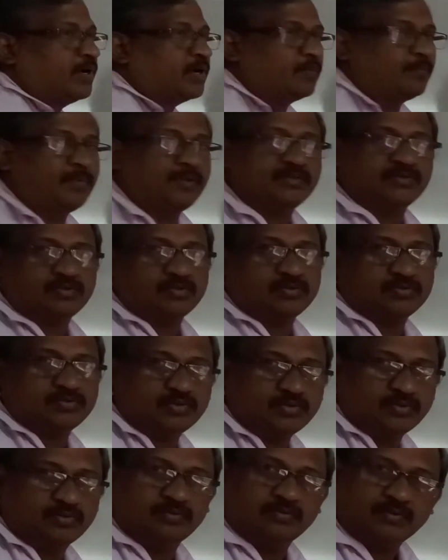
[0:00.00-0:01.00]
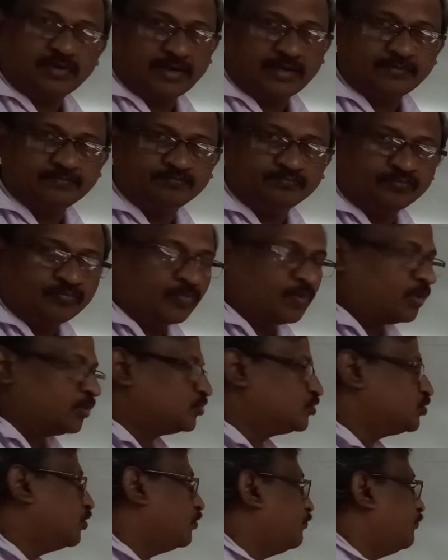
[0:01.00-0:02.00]
place also, right?
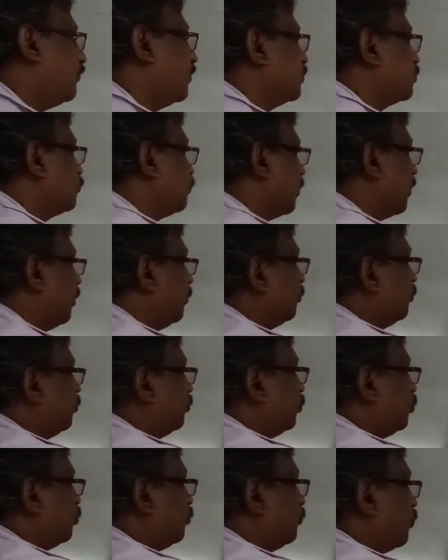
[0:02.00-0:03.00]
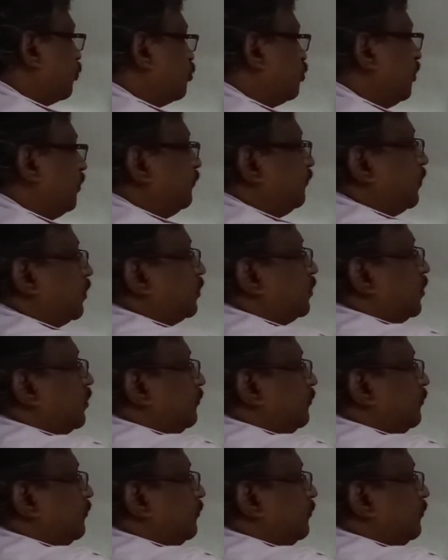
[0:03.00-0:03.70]
So first what you do to proceed further,